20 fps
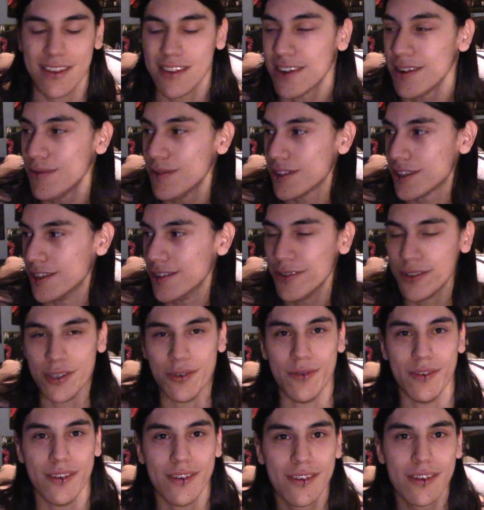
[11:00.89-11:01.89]
look at what they're
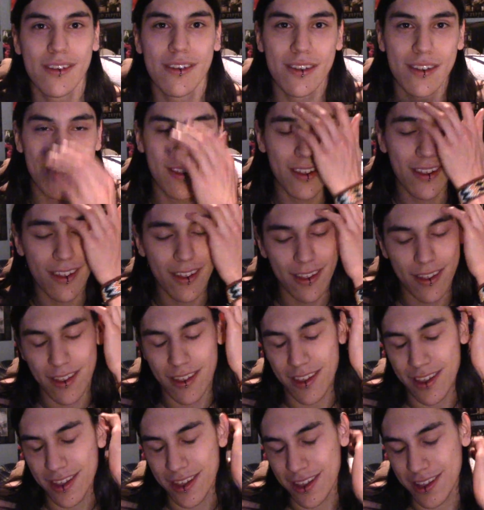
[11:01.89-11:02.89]
doing.
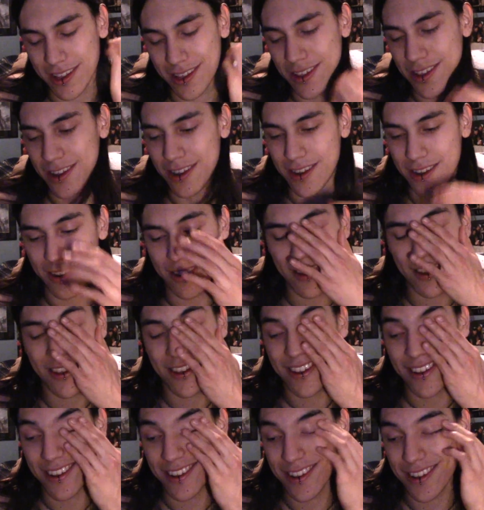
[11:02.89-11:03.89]
And
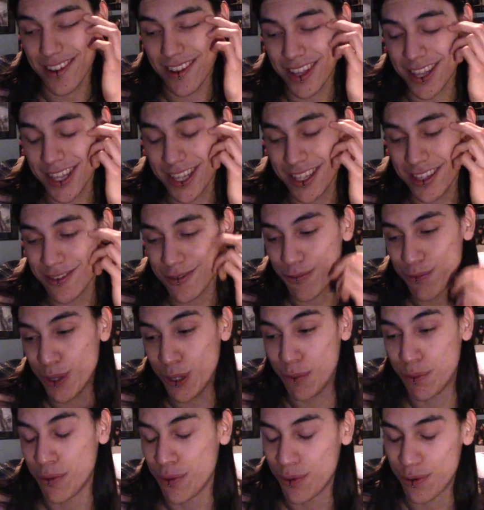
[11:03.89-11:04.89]
these are
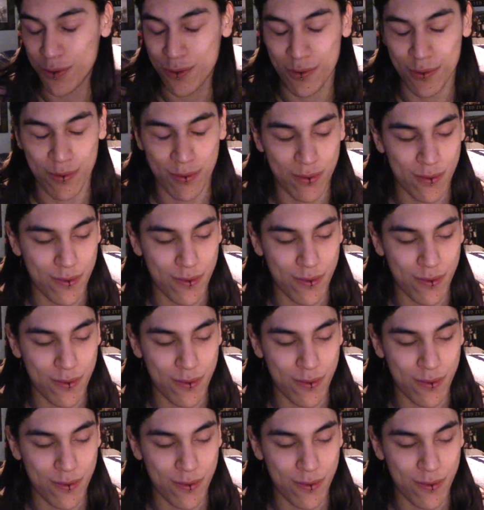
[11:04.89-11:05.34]
people who,